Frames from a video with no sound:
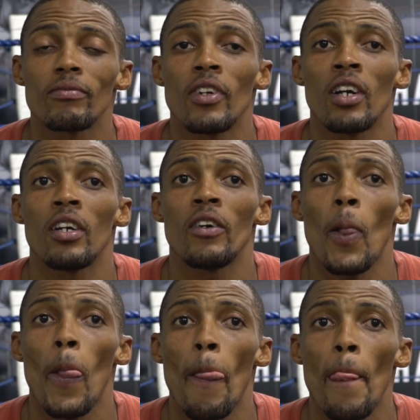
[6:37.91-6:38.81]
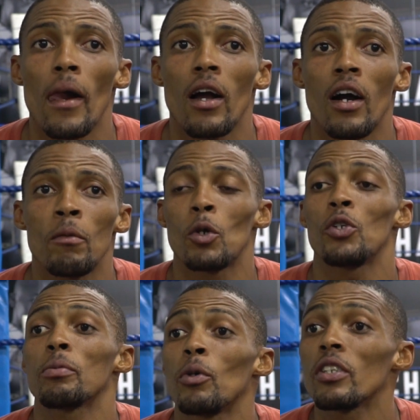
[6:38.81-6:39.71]
I'm
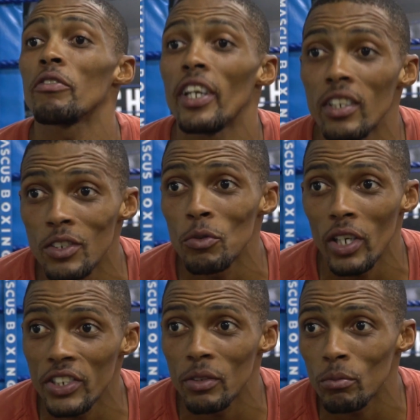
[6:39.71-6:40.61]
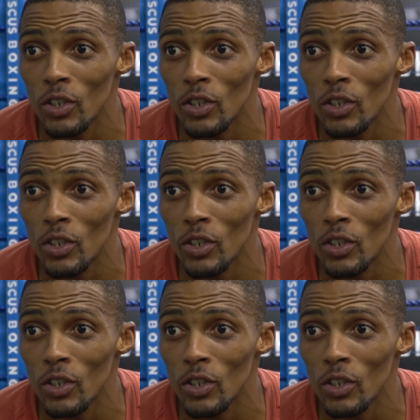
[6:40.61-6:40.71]
always motivated to watch him,